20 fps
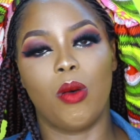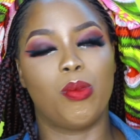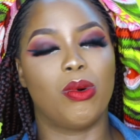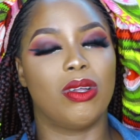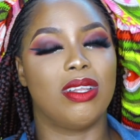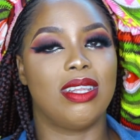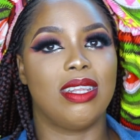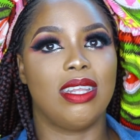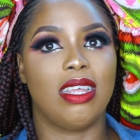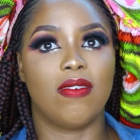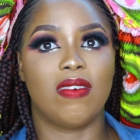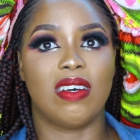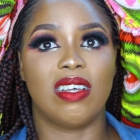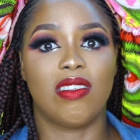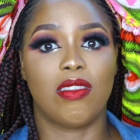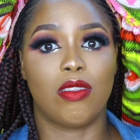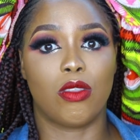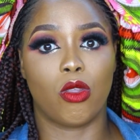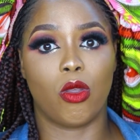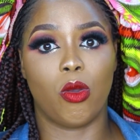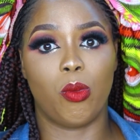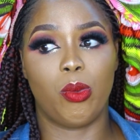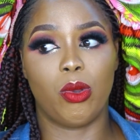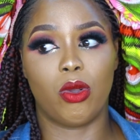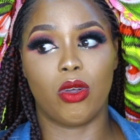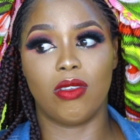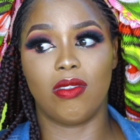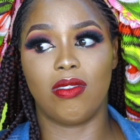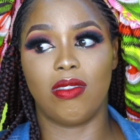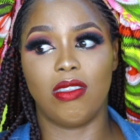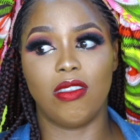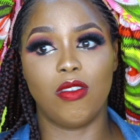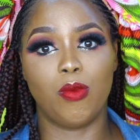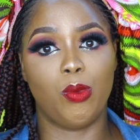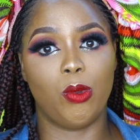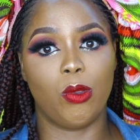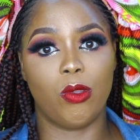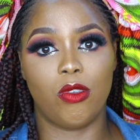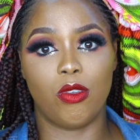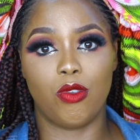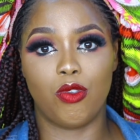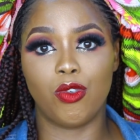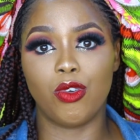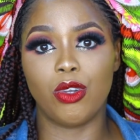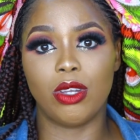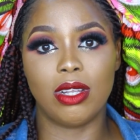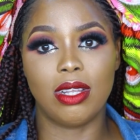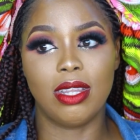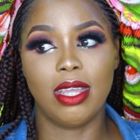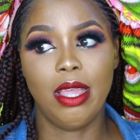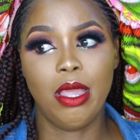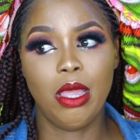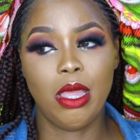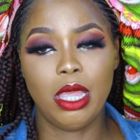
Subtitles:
but never stop, because this beauty train,